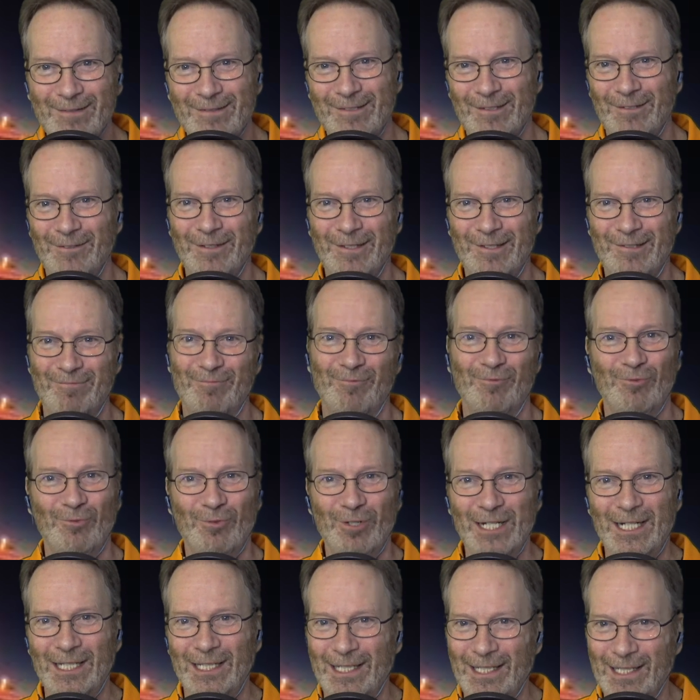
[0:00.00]
So it's
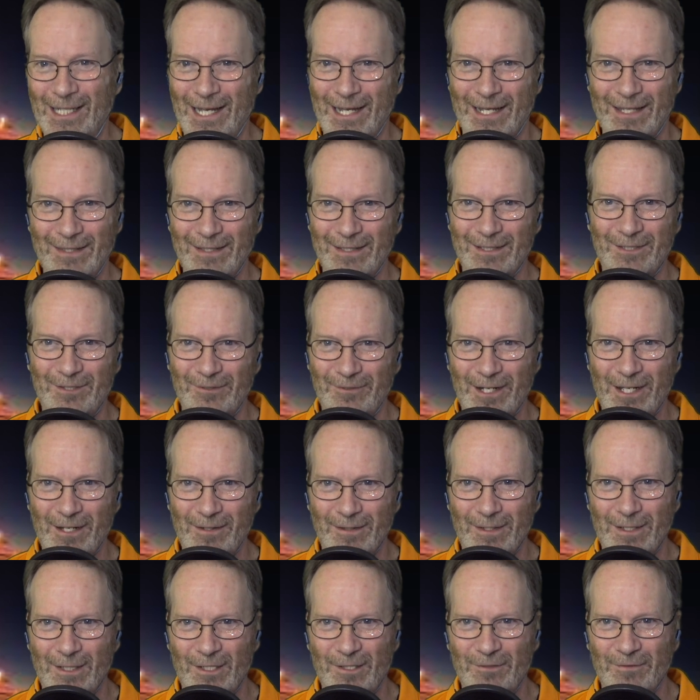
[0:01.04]
really like this around
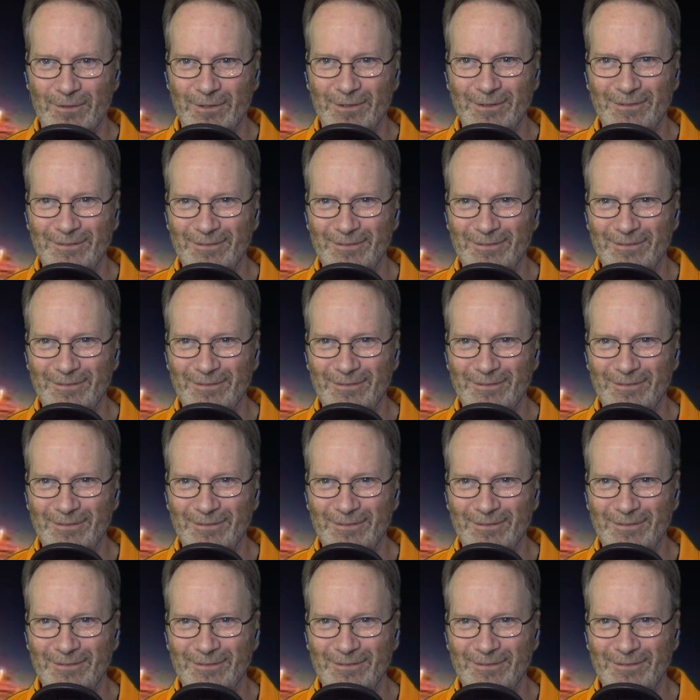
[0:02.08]
Knoxville.